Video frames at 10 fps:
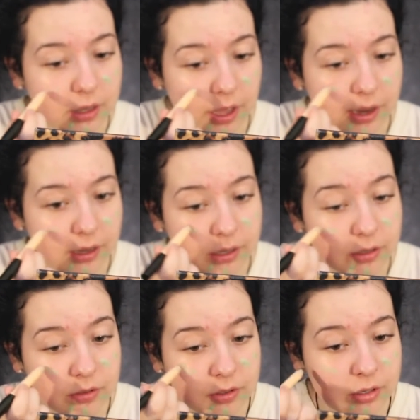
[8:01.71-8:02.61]
like,
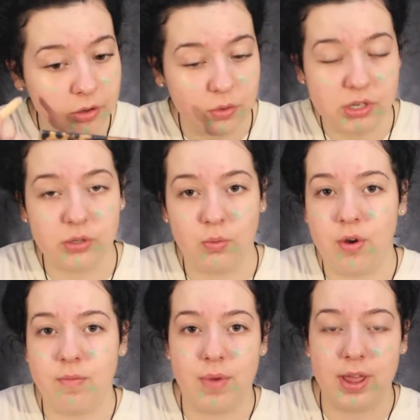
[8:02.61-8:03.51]
which is
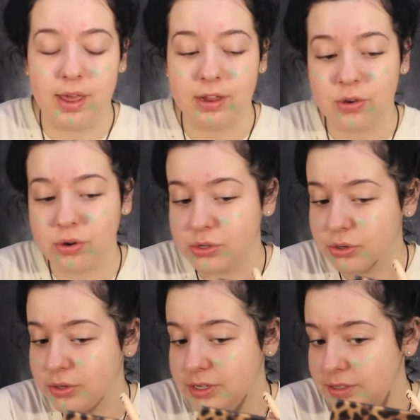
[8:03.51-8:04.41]
what my like
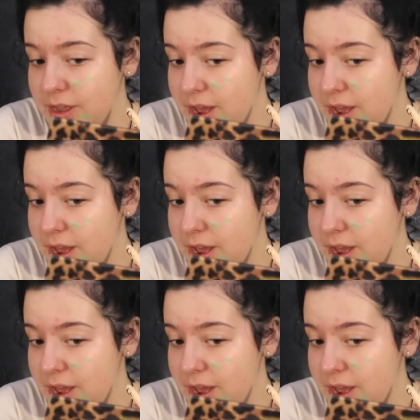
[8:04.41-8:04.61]
go-to is